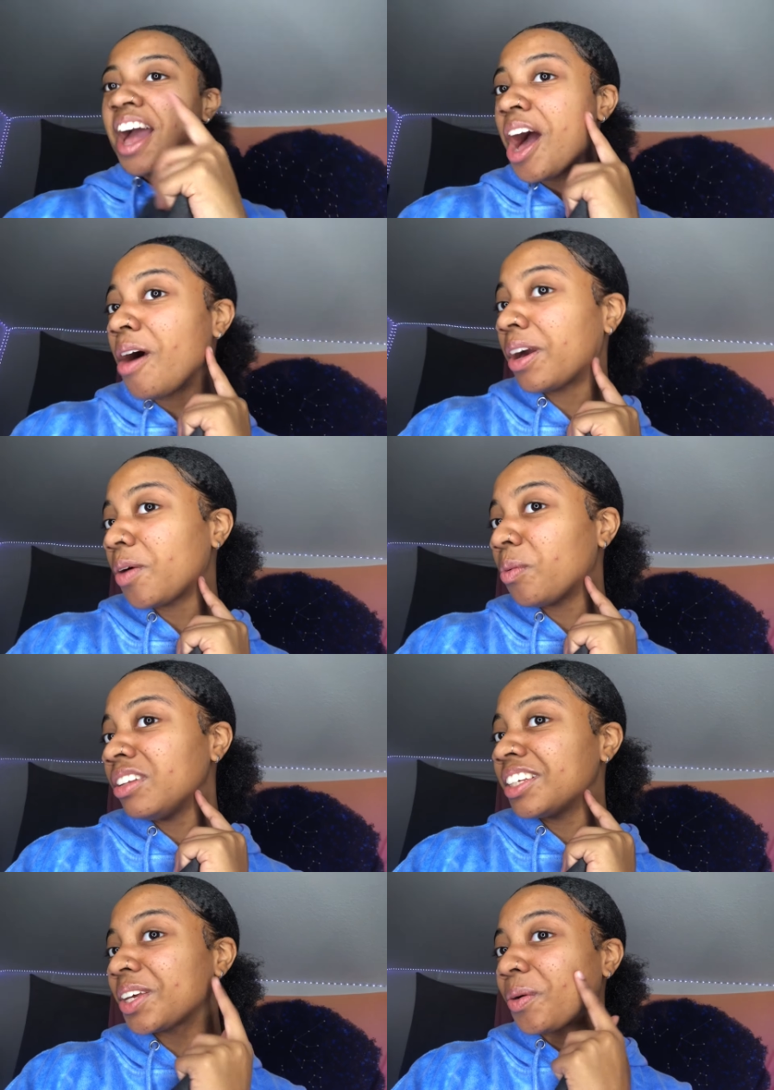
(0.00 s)
Okay, we're
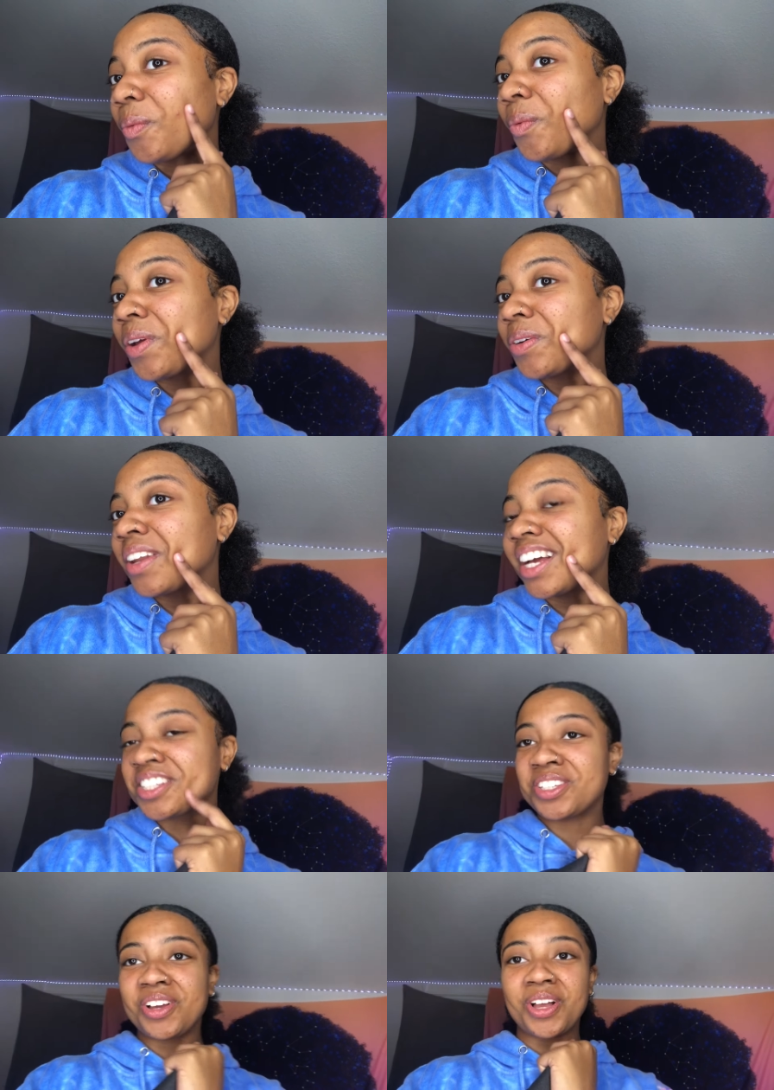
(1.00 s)
looking real
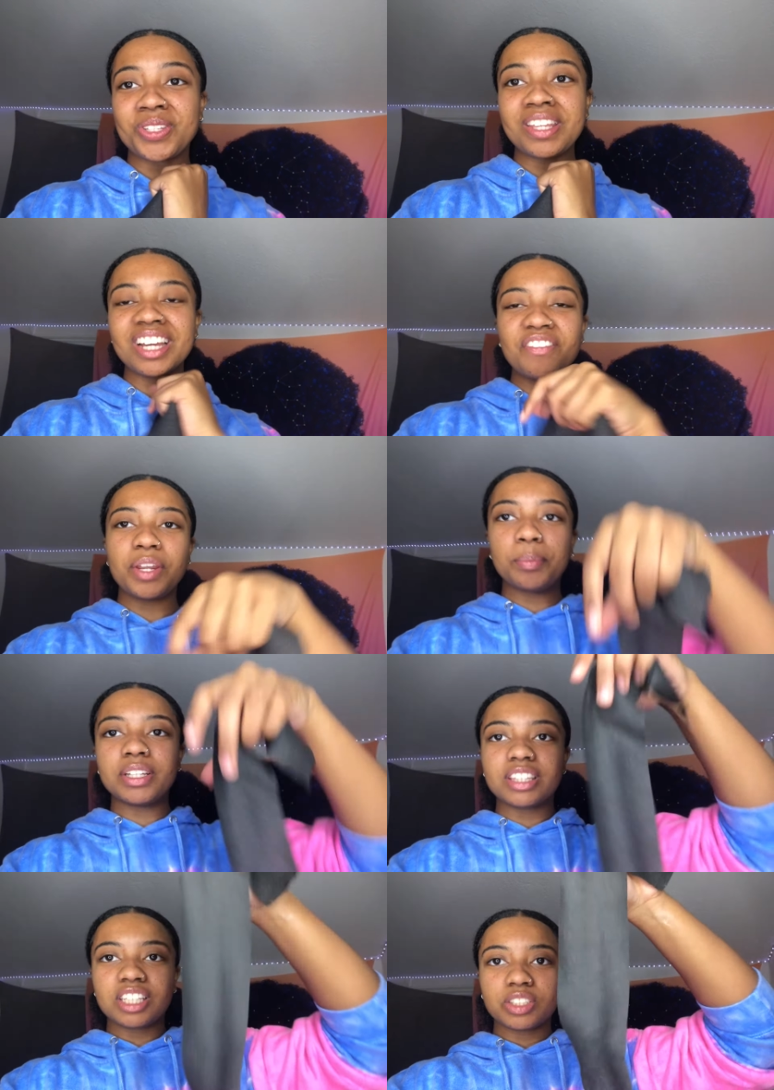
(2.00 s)
nice, y'all. So I think I'm gonna put
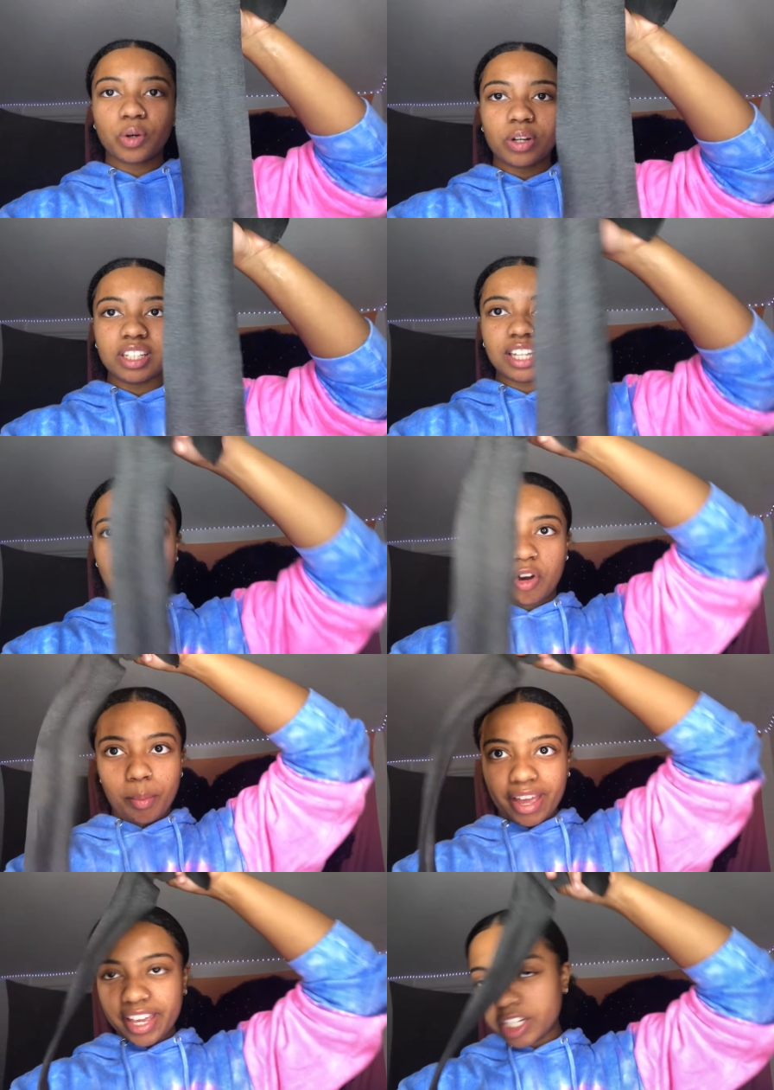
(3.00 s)
this on it, like on
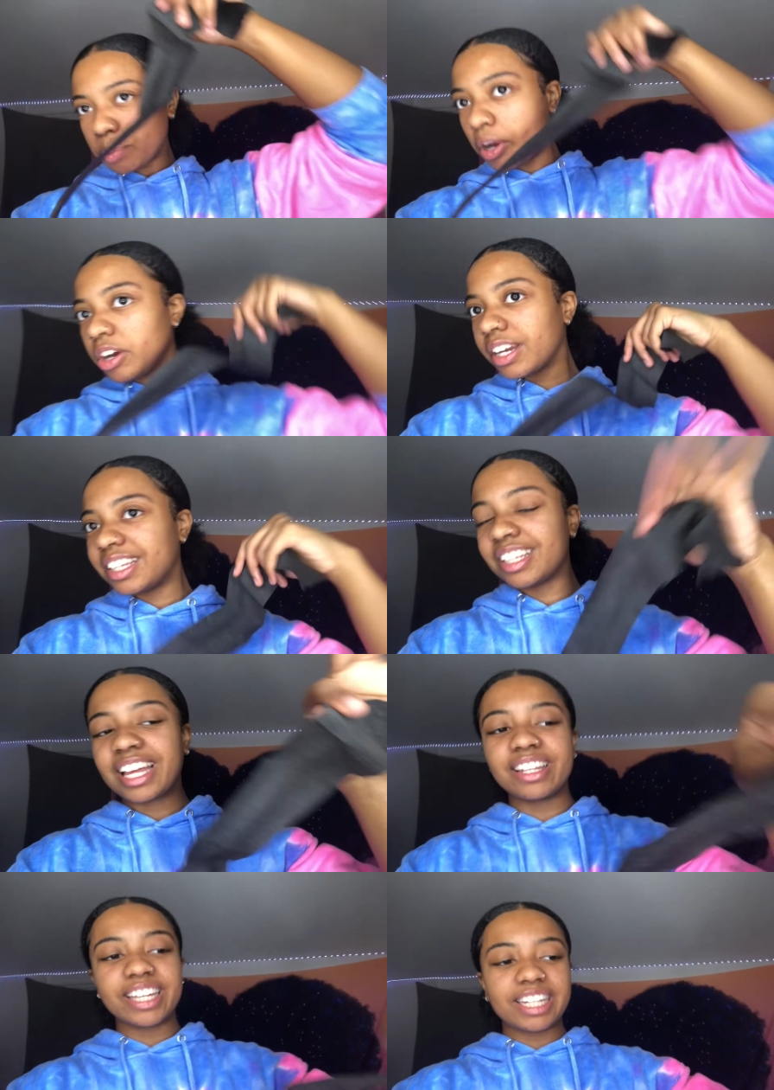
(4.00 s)
my edge part, and then like
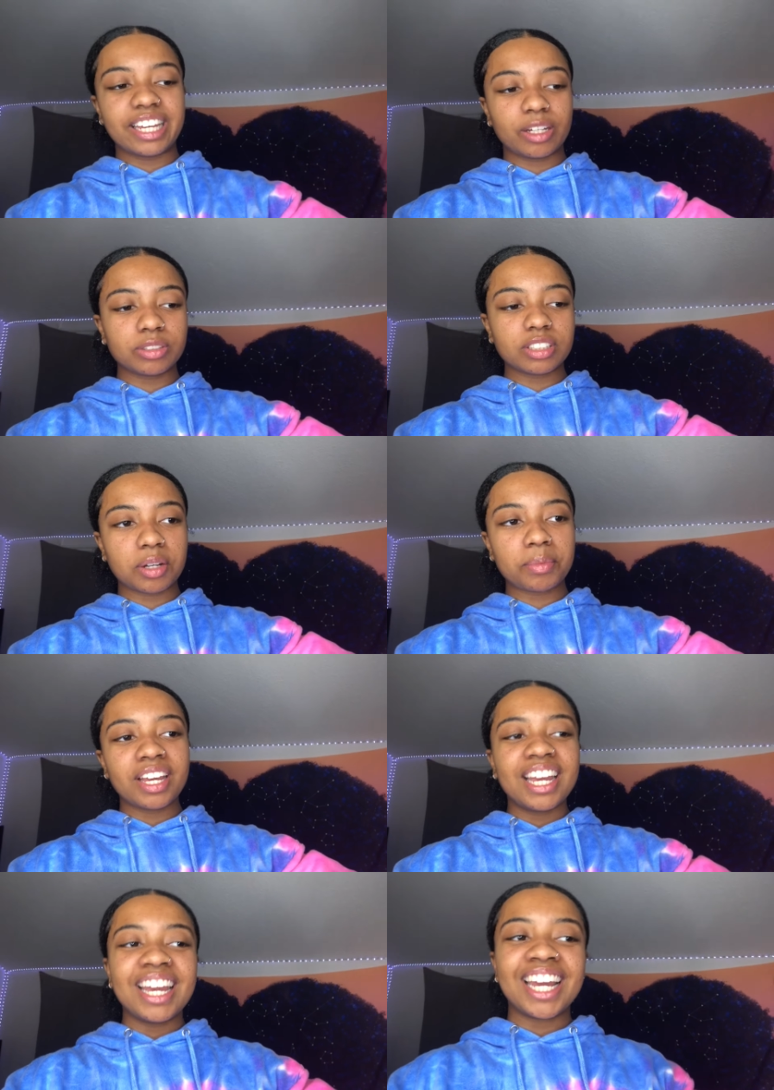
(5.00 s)
lay it down some,
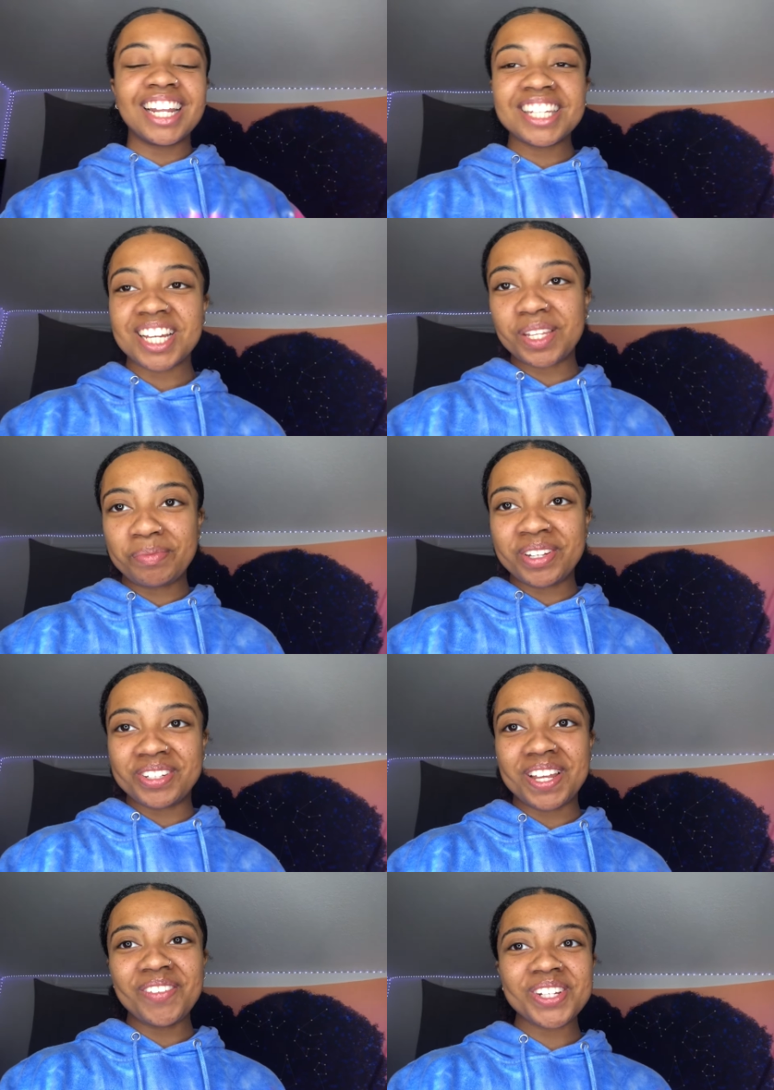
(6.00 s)
and then take some pictures.
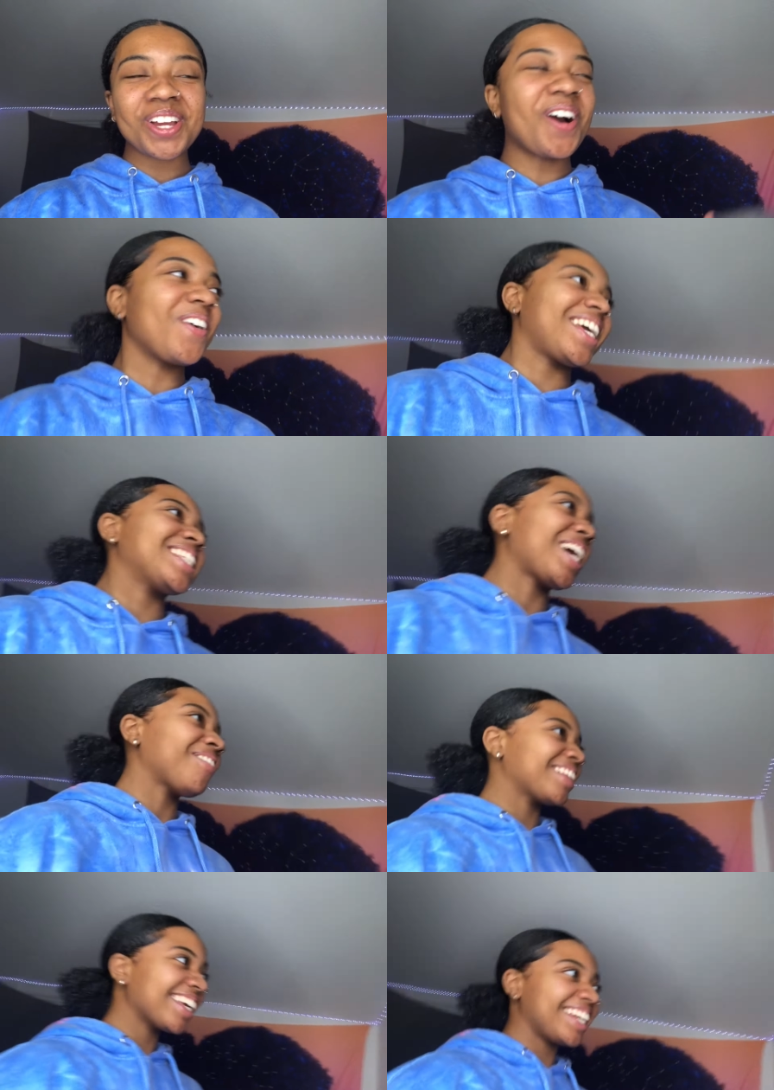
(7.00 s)
I'm gonna show. Okay, stop
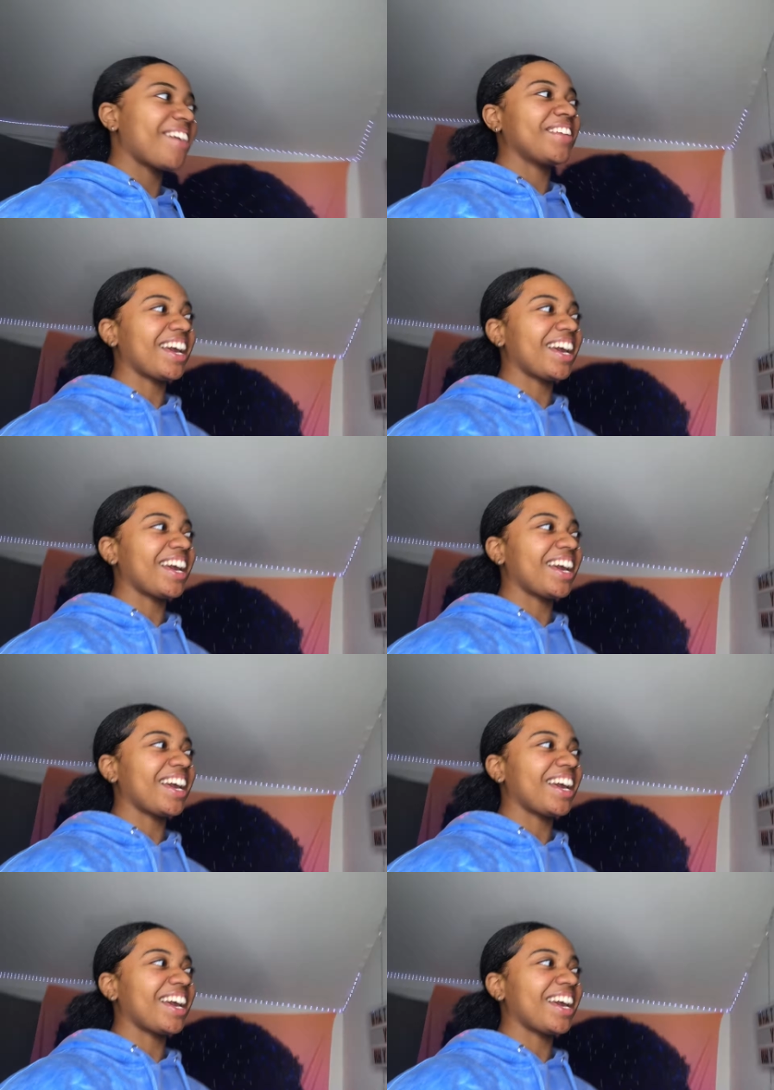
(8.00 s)
looking at me.